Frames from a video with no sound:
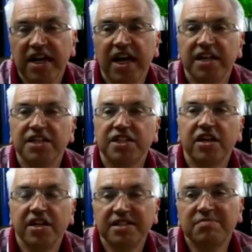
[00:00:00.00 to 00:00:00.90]
and
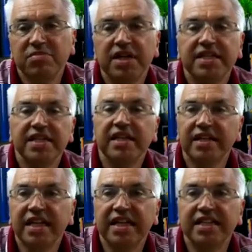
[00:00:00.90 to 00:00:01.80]
start embracing
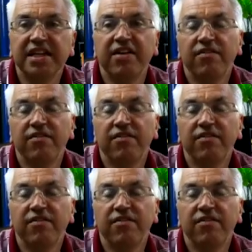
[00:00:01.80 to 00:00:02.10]
things